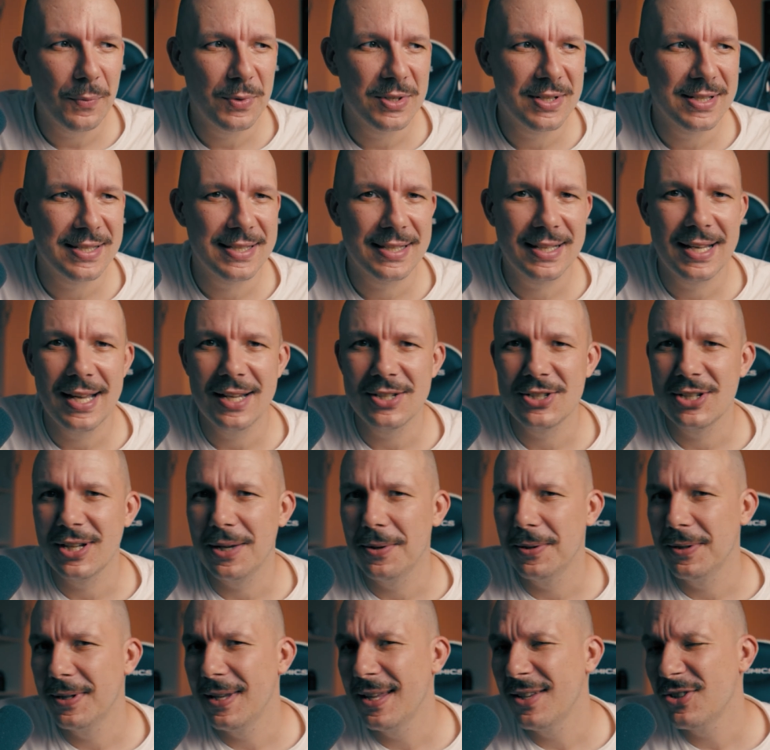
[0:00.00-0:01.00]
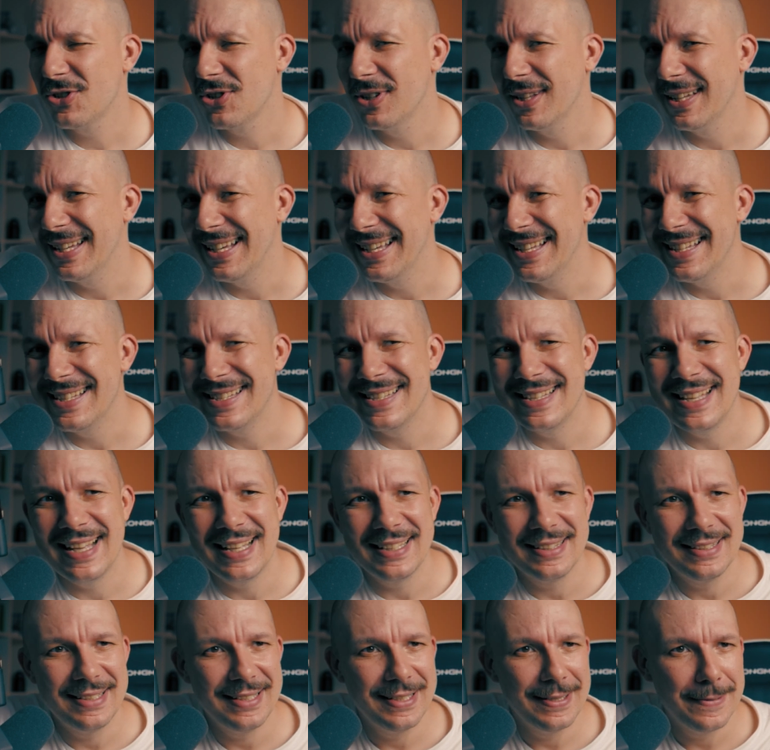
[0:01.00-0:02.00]
which is catching our attention is
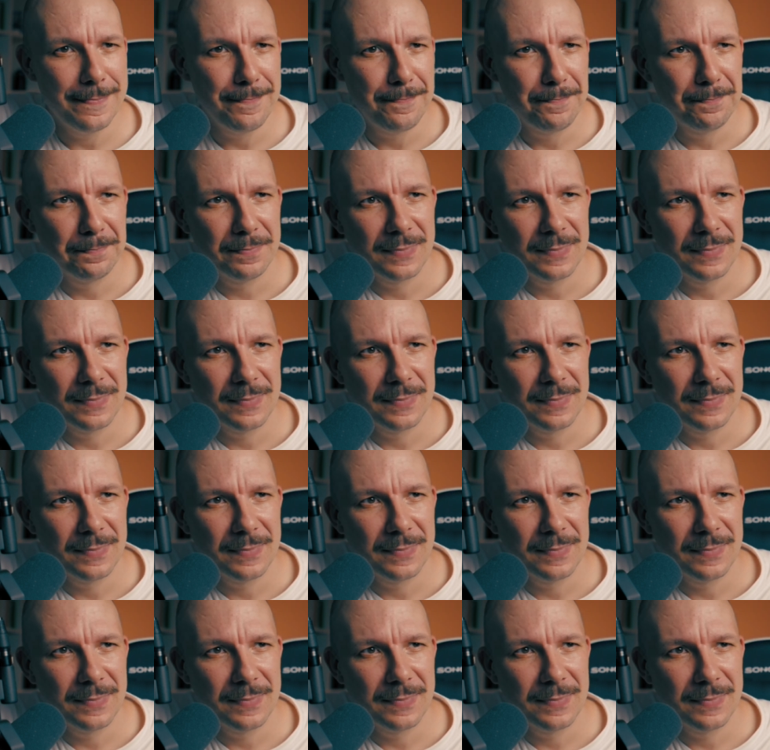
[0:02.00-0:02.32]
that the